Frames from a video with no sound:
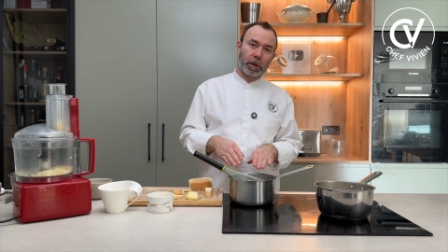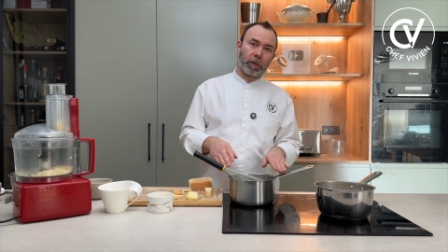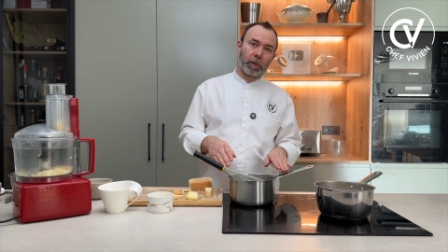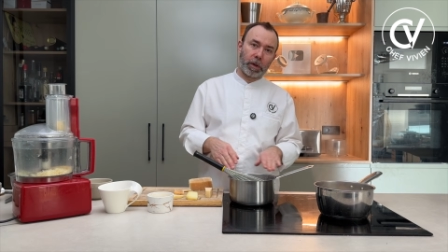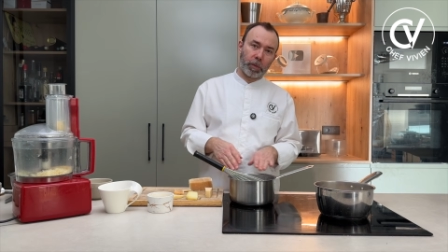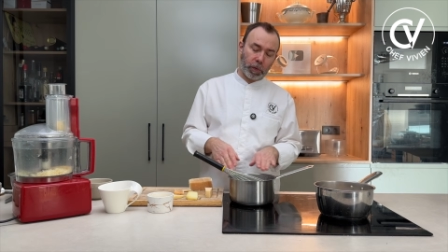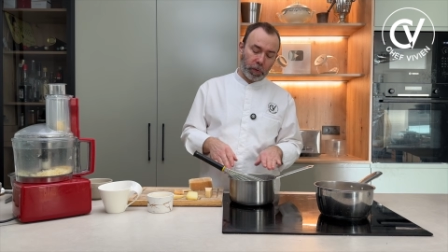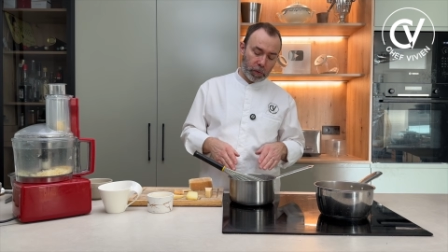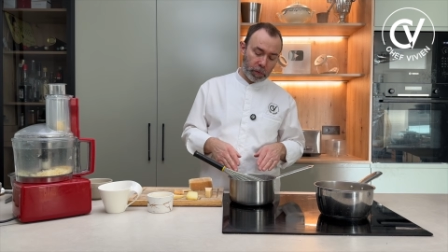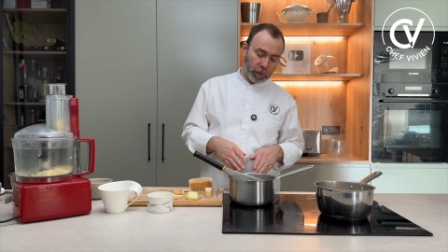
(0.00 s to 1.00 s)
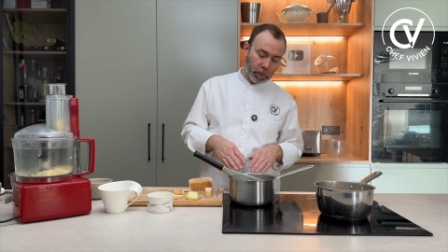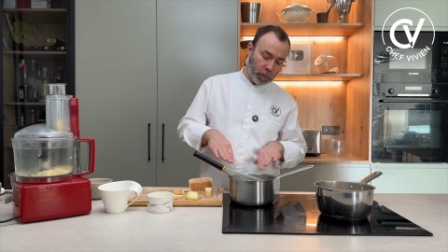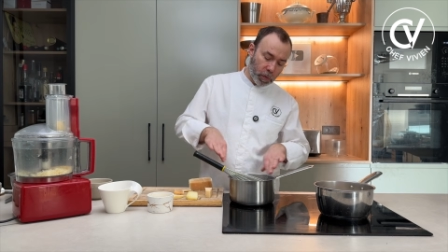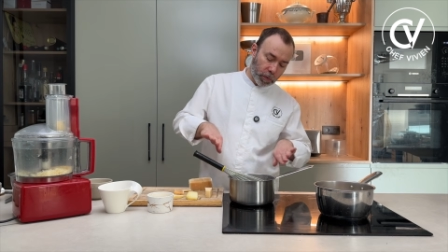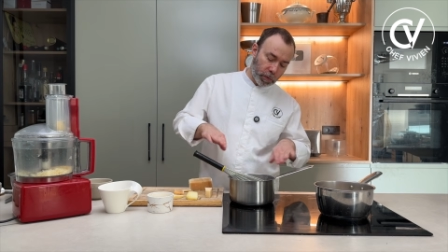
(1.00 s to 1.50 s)
keep on the
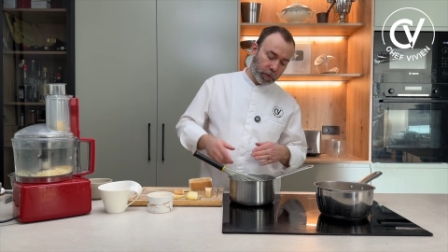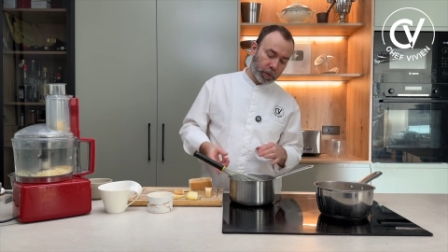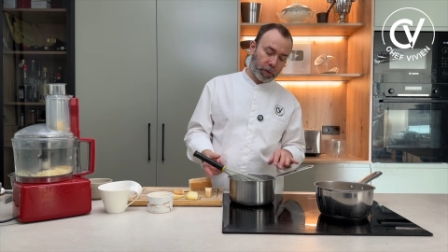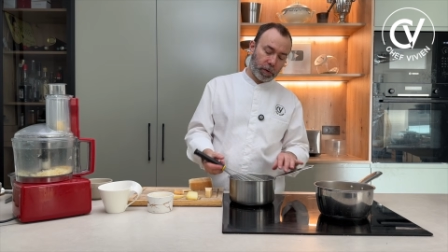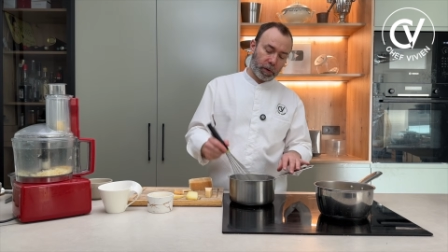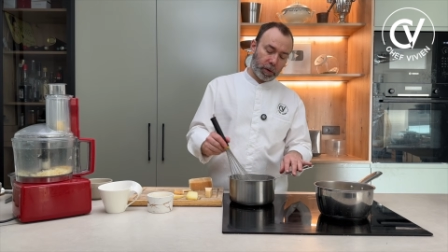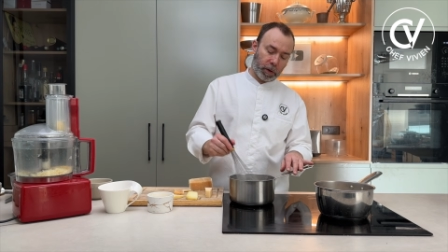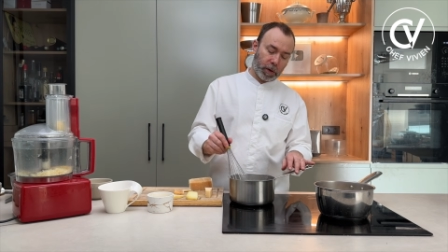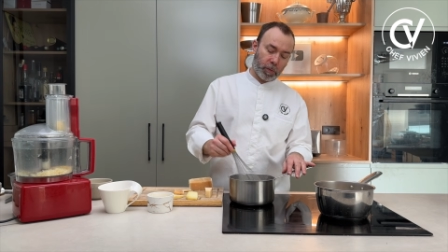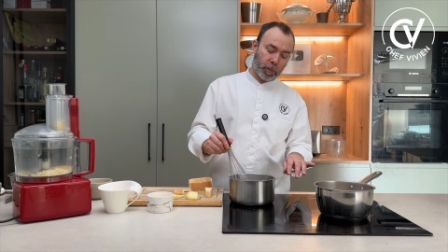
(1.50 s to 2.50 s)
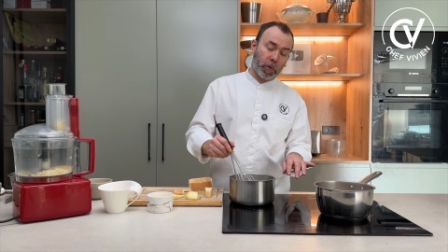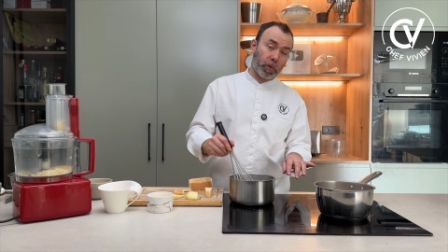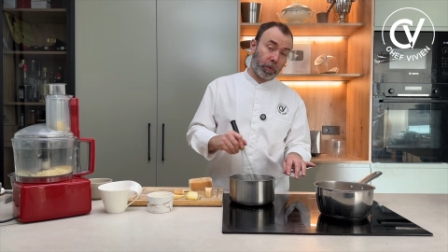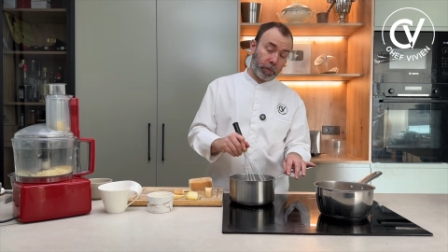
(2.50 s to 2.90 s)
borders, can burn.